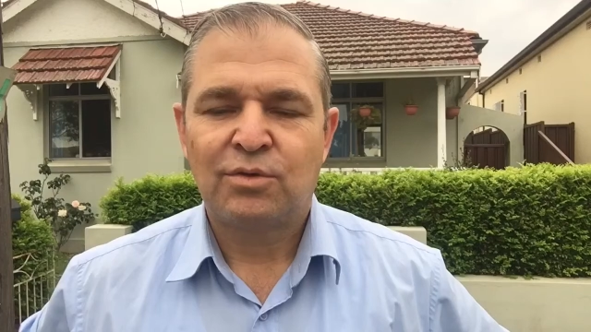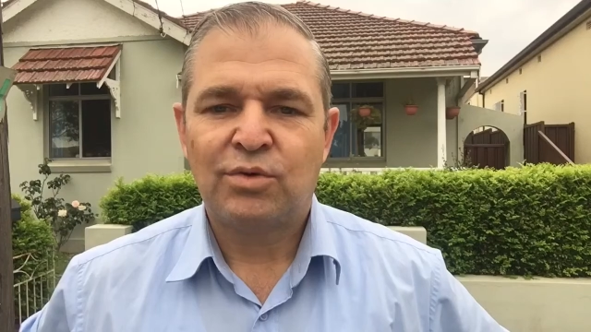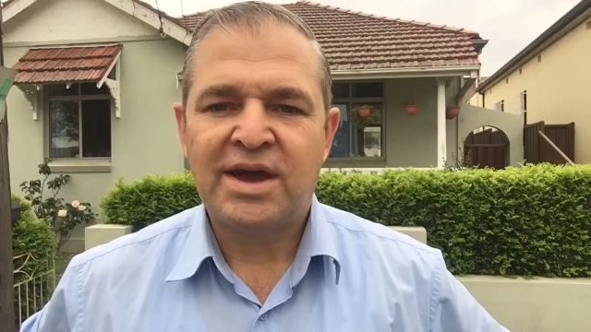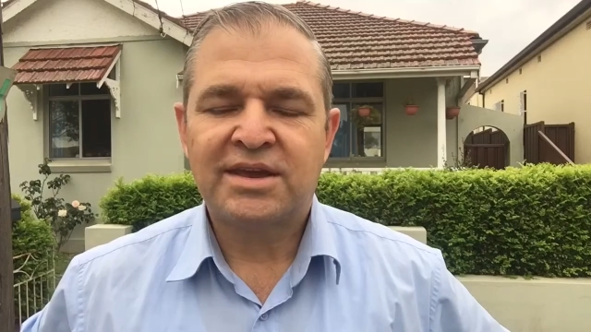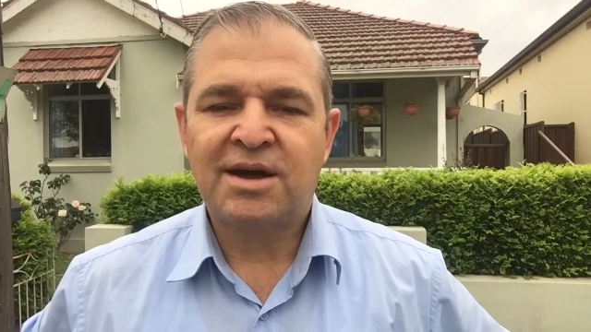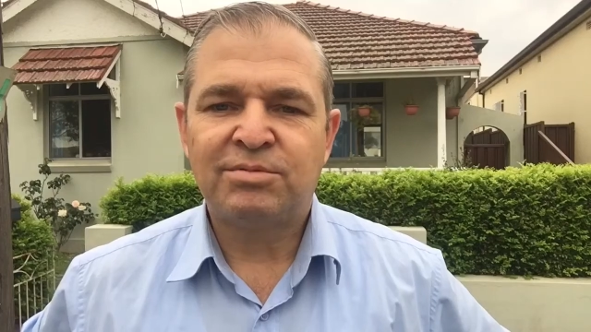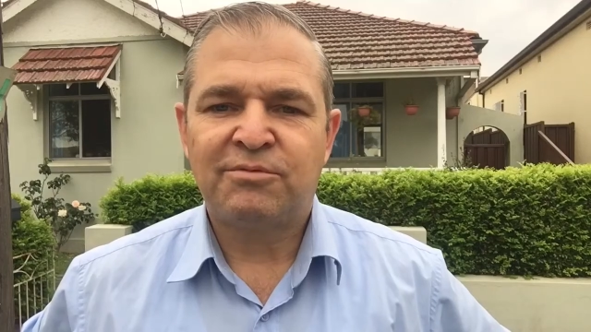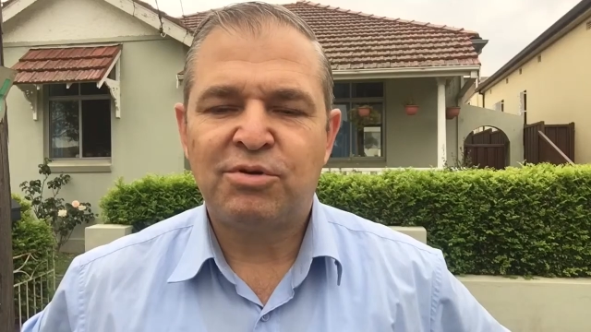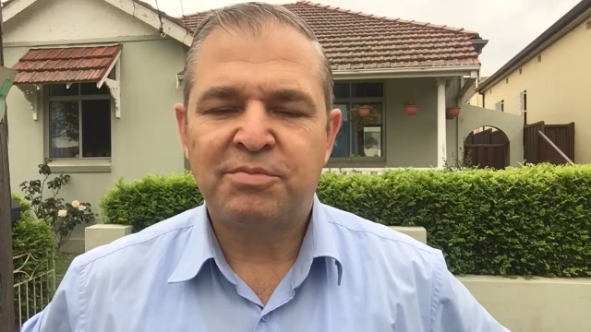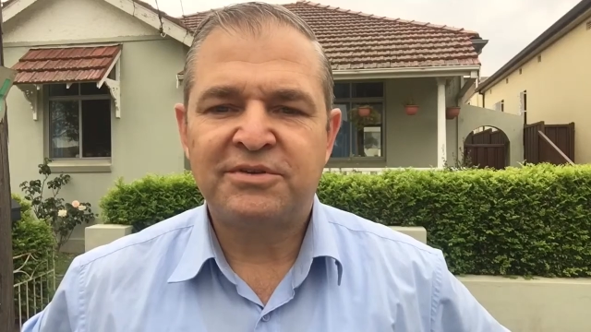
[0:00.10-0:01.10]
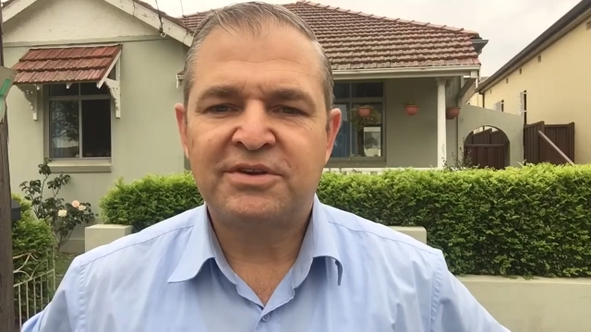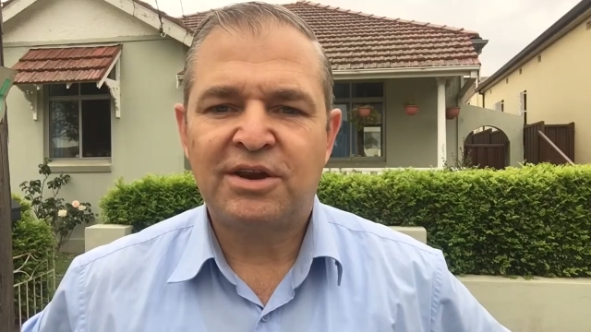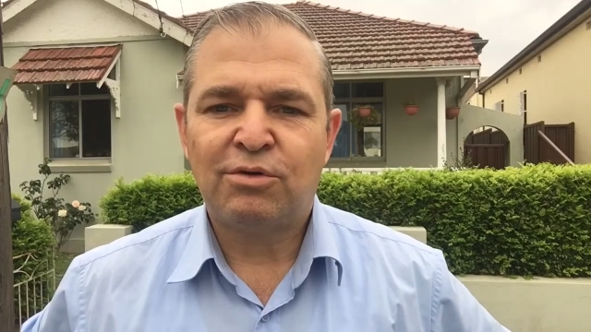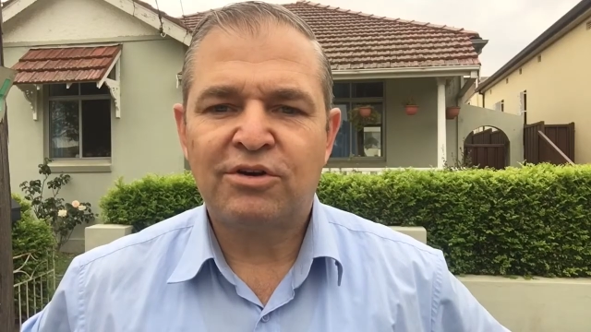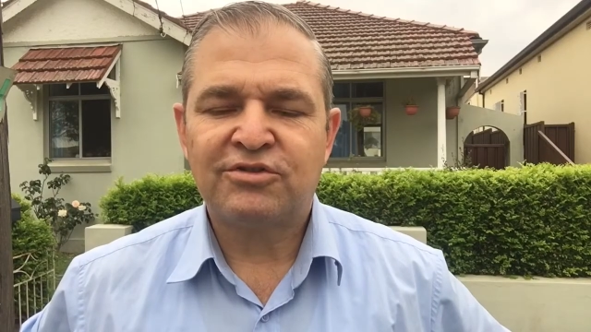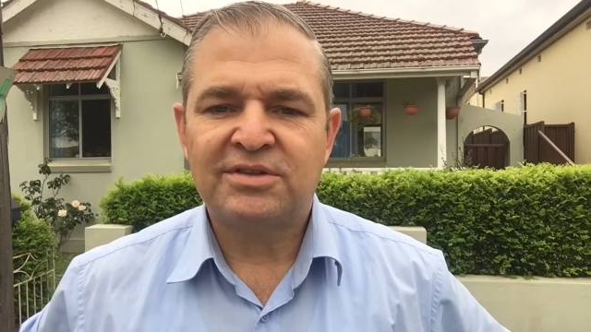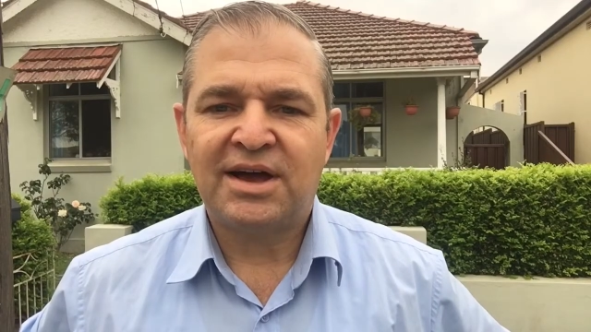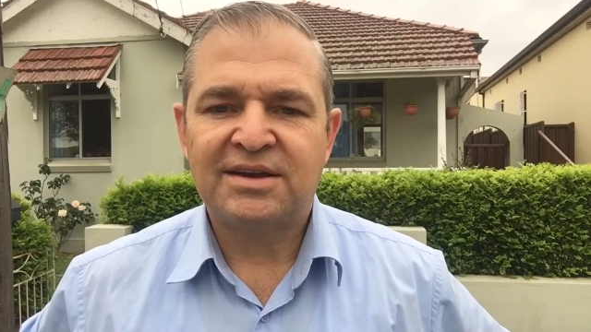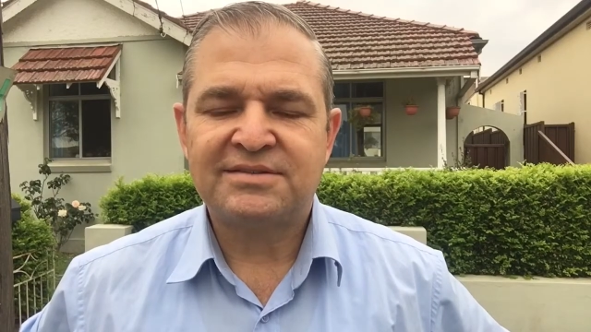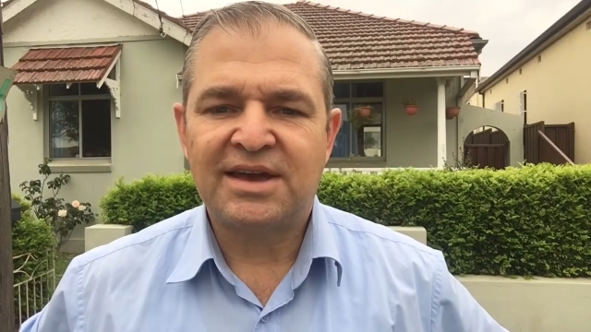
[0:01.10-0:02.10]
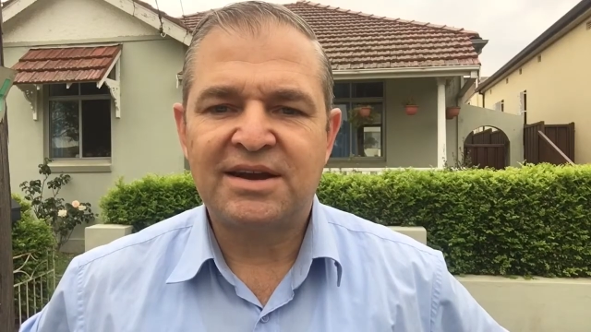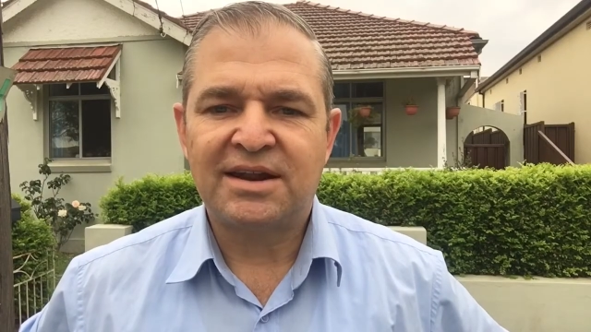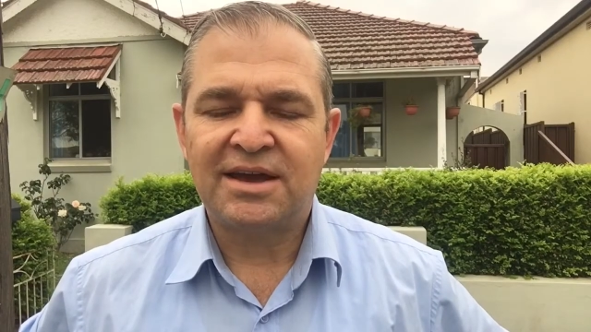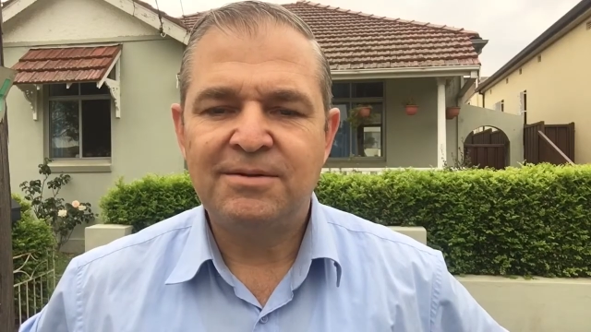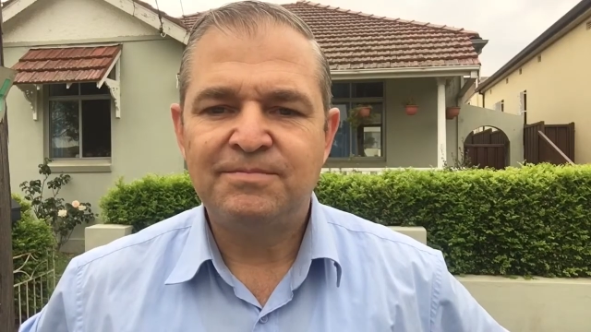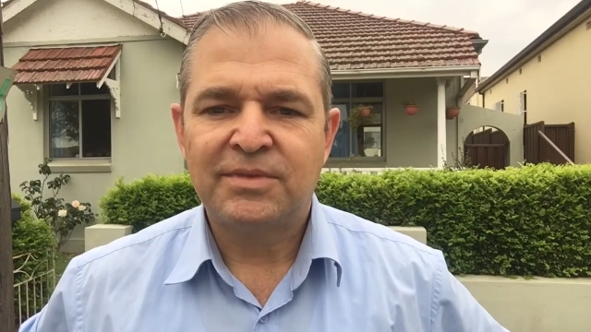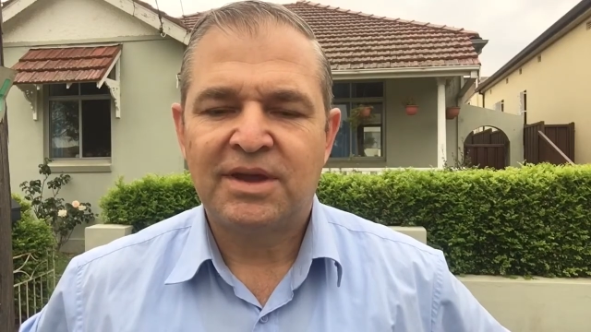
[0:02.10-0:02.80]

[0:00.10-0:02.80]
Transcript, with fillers: We had a couple of properties go to auction last Saturday